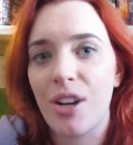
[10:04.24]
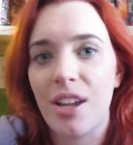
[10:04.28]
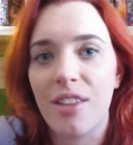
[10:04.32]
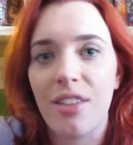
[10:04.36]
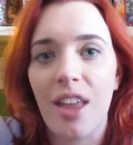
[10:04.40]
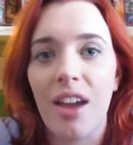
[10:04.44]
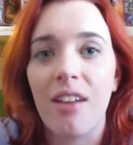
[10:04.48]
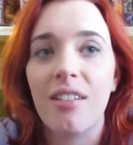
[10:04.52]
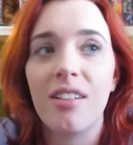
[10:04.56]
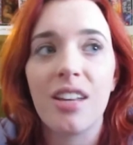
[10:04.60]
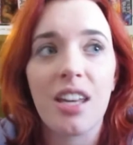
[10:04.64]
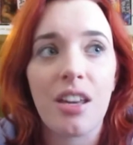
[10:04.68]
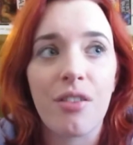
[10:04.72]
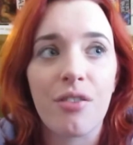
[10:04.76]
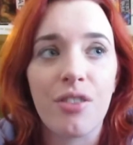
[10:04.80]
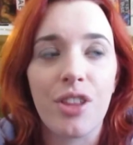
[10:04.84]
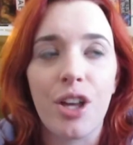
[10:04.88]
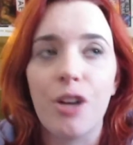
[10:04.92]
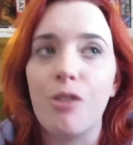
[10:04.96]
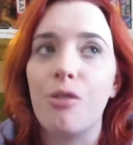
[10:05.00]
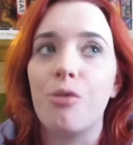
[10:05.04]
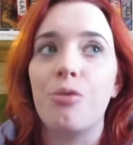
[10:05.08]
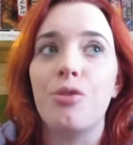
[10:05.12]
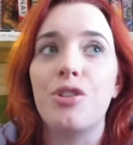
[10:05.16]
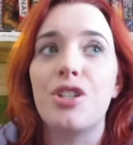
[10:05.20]
in there even
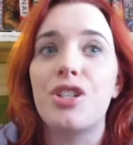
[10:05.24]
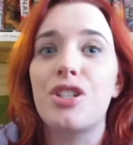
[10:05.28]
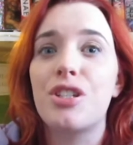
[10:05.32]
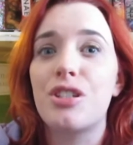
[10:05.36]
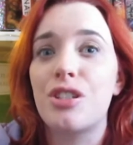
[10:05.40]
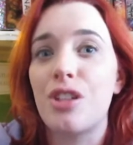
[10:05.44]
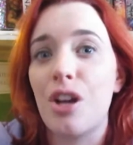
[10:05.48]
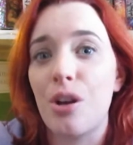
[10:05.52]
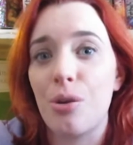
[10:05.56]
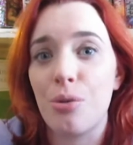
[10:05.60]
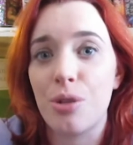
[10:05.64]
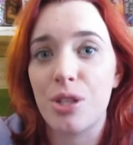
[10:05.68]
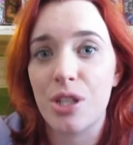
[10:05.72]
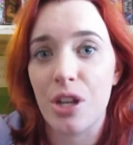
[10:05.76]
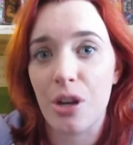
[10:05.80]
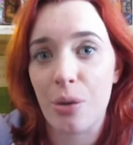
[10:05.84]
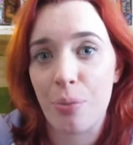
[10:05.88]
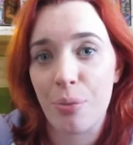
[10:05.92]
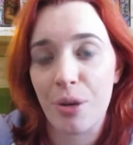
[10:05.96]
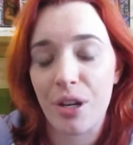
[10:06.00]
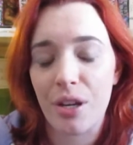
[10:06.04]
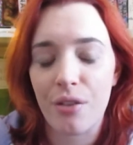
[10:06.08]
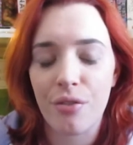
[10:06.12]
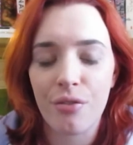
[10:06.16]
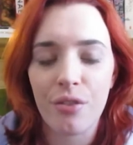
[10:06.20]
though it was so so
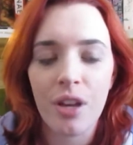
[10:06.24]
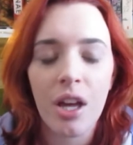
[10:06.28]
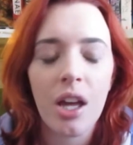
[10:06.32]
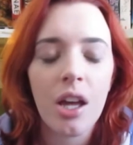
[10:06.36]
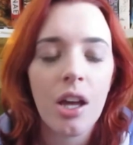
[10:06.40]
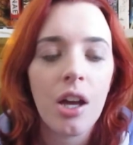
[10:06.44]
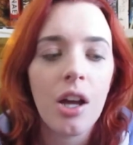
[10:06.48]
brief.